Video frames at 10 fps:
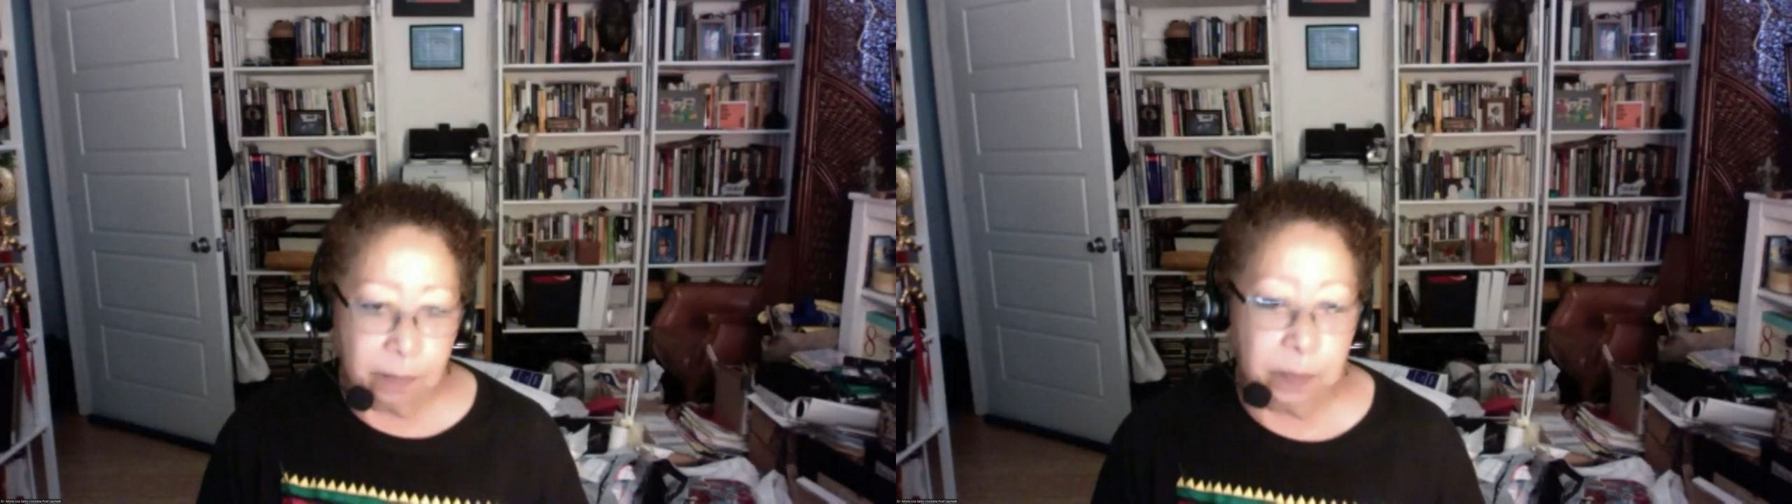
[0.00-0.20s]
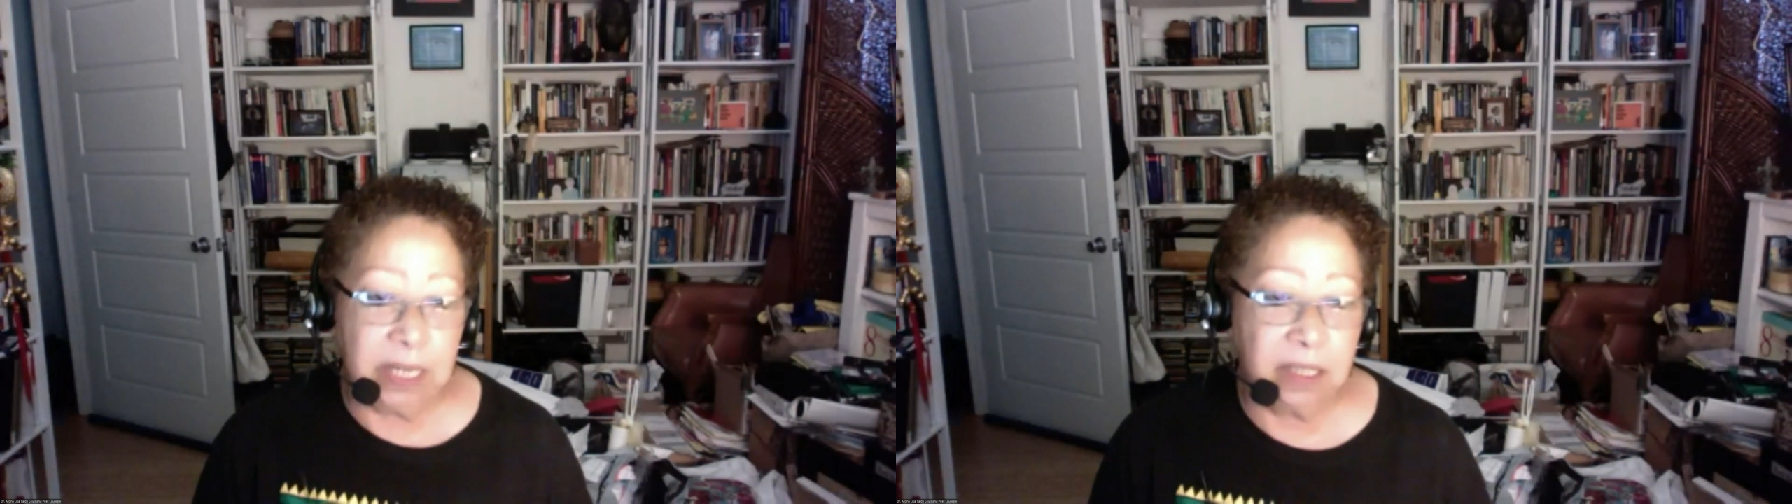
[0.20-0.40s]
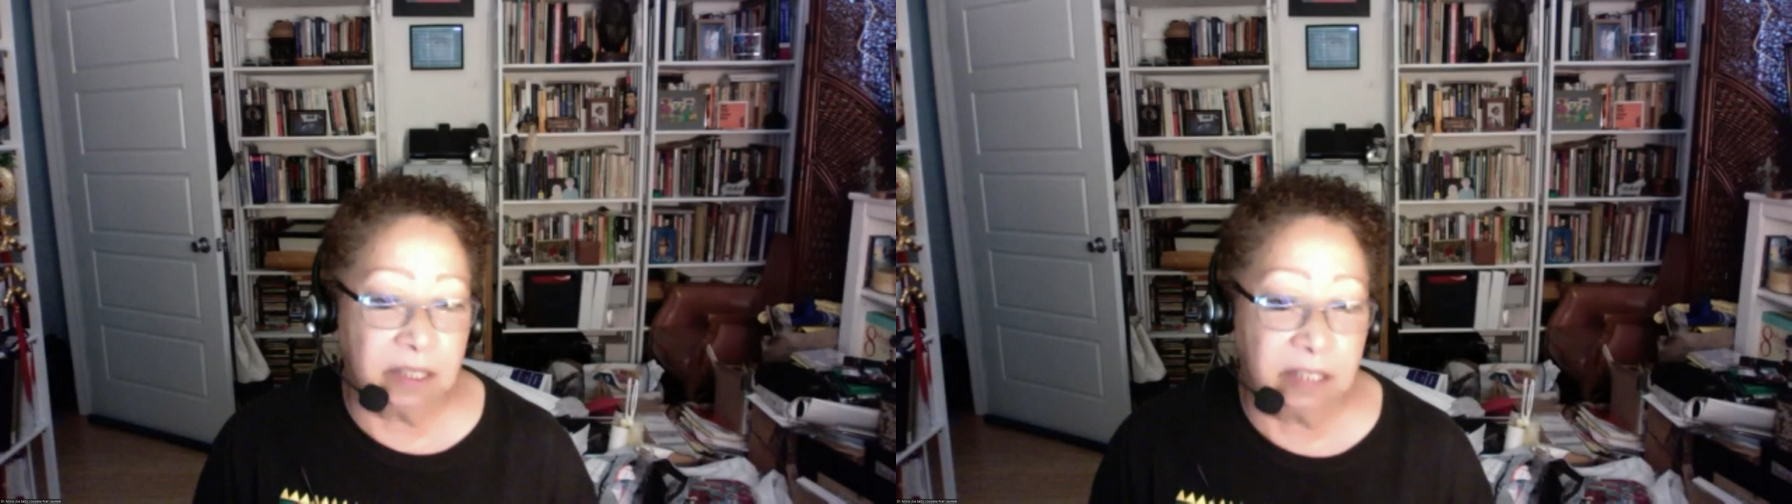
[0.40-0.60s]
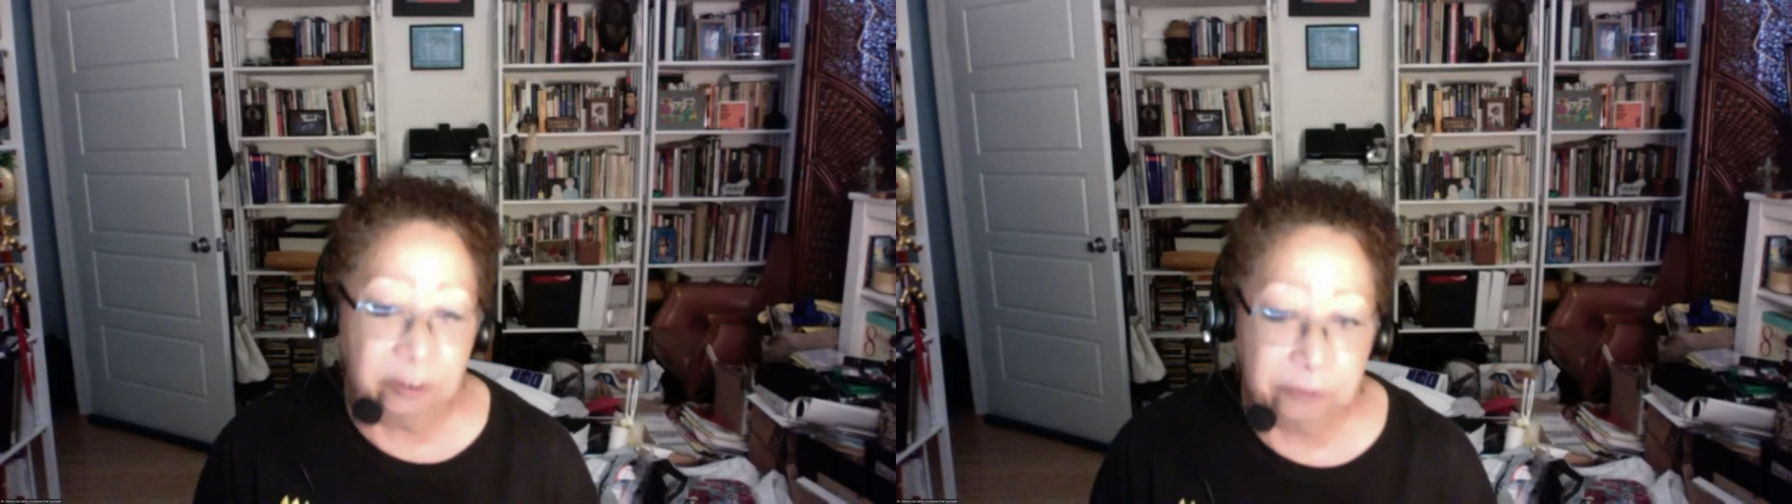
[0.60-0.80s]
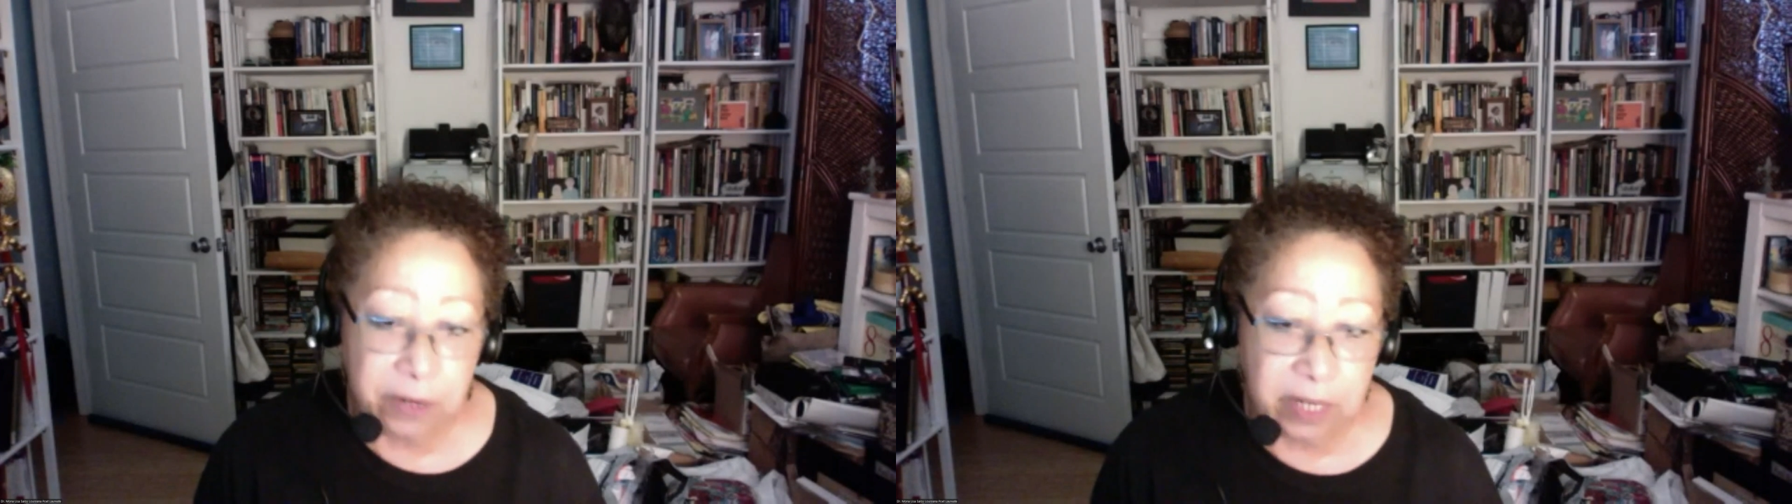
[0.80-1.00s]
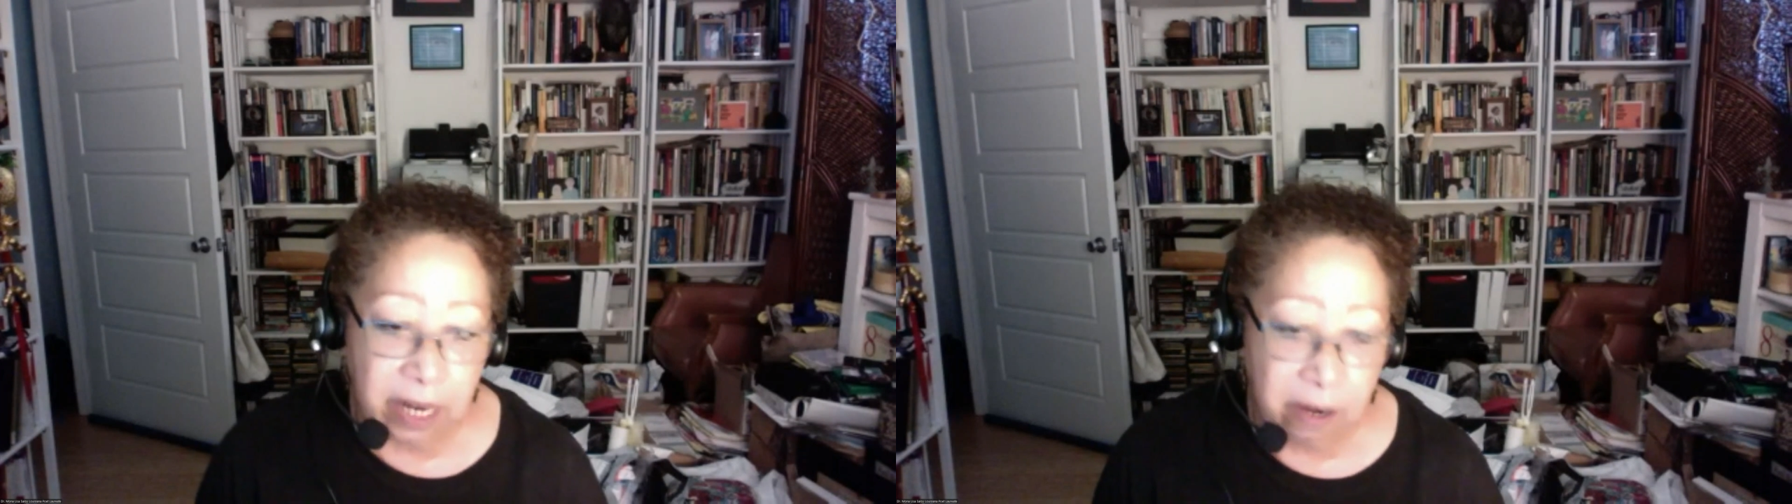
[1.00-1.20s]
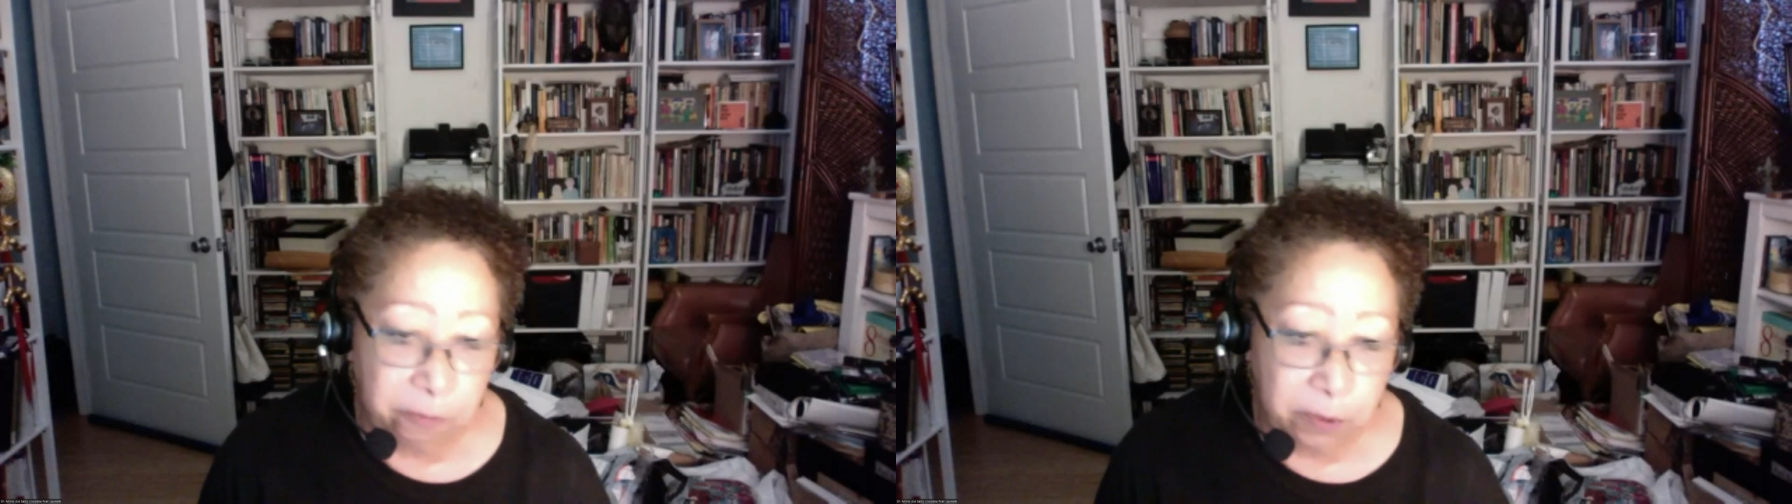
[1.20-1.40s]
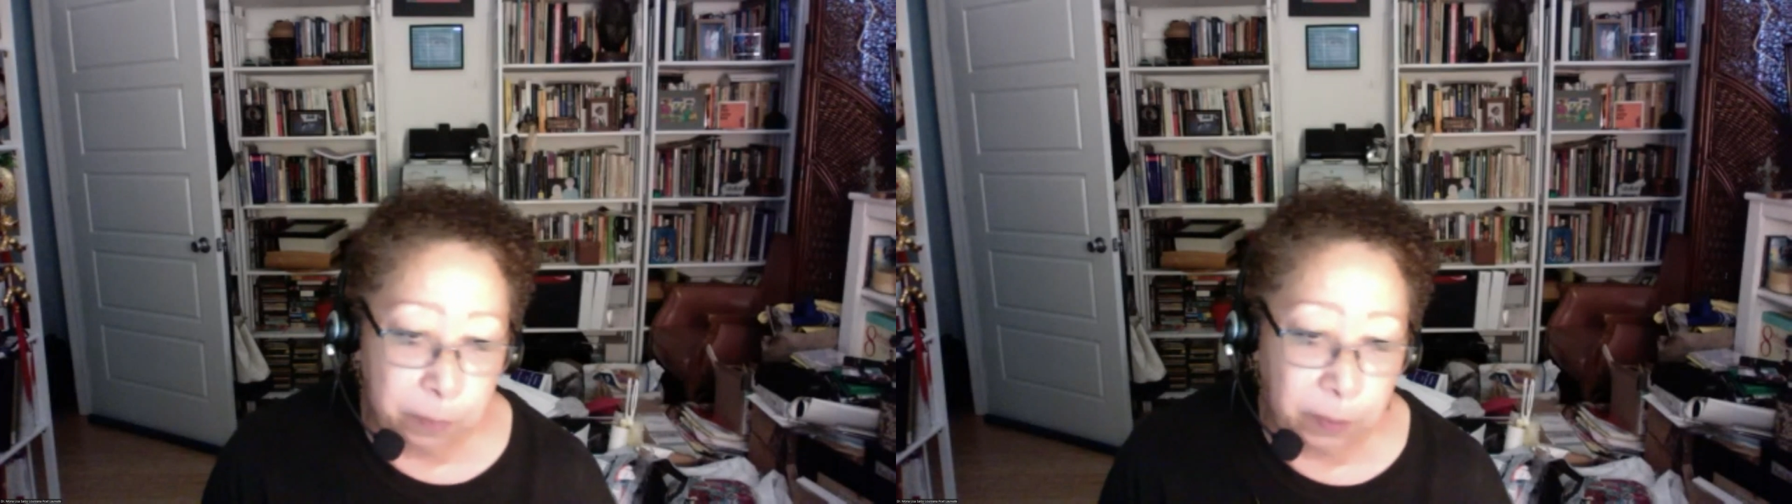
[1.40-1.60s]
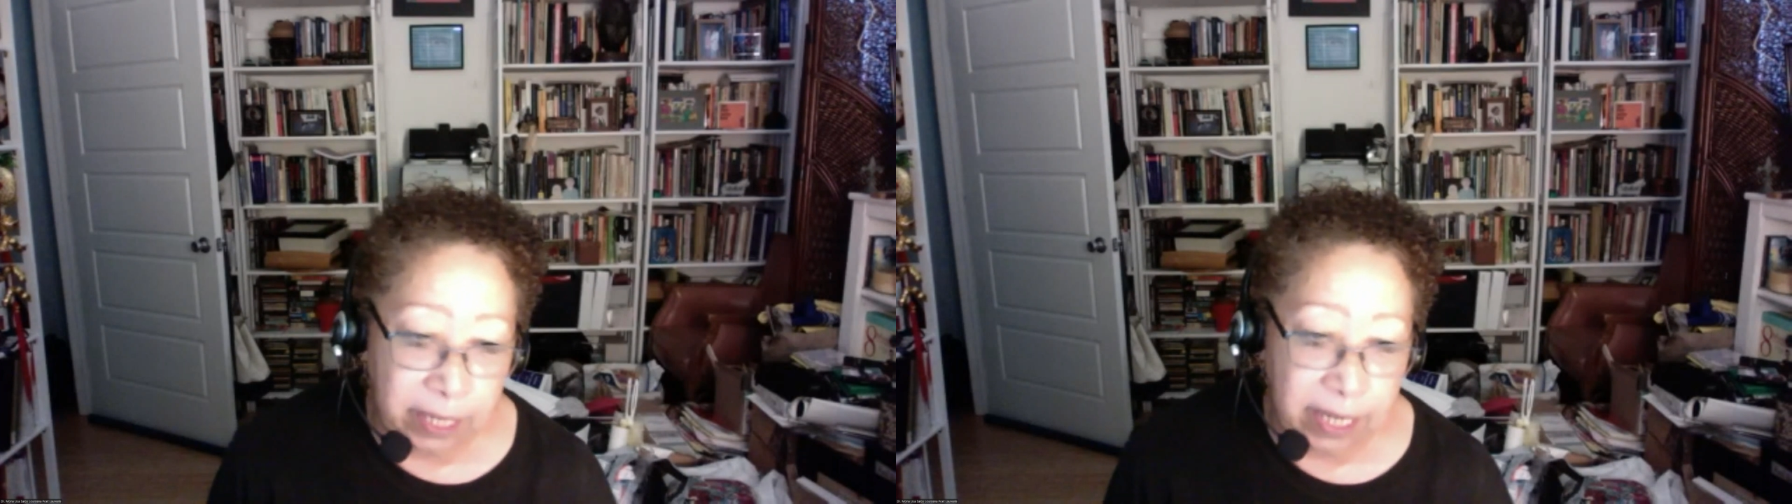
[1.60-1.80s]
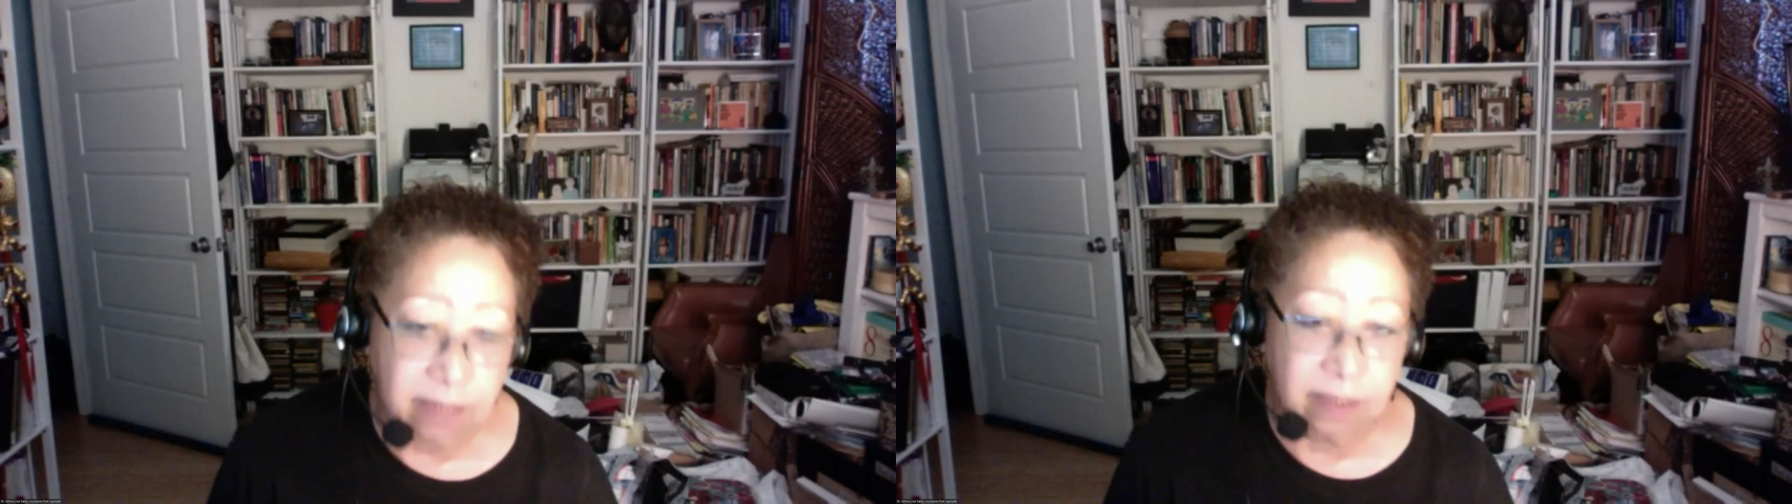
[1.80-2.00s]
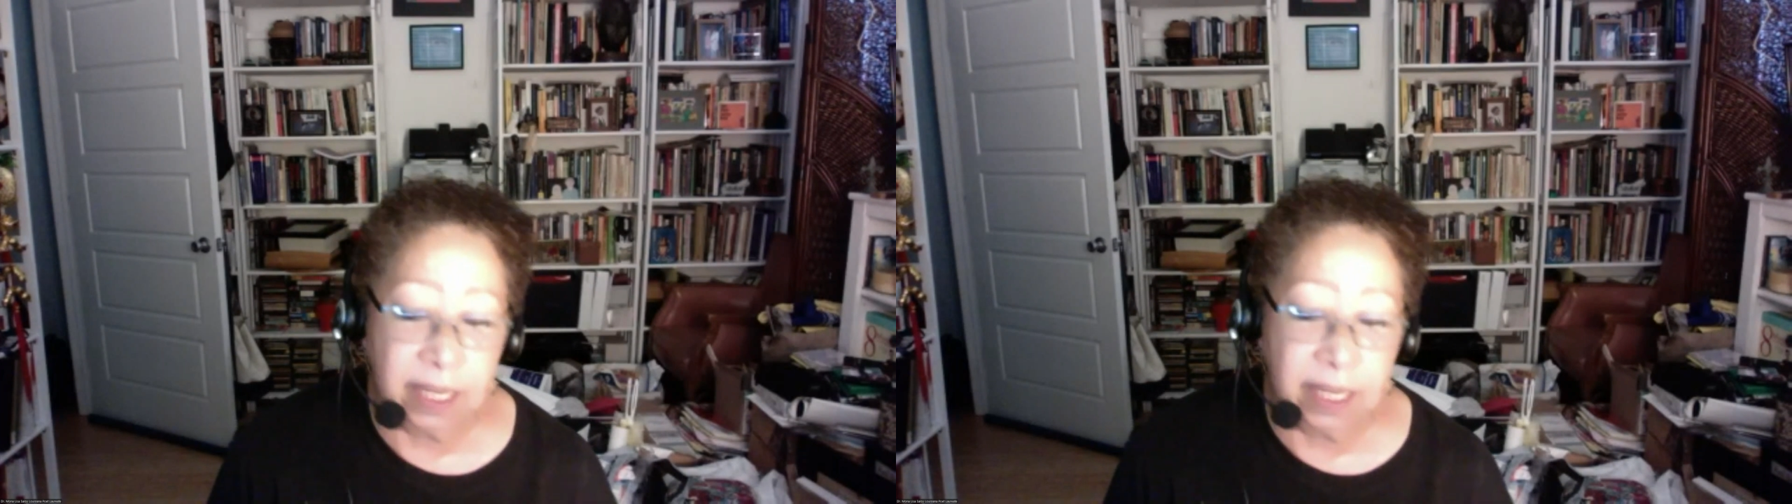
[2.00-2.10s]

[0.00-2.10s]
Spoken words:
but it's different every place.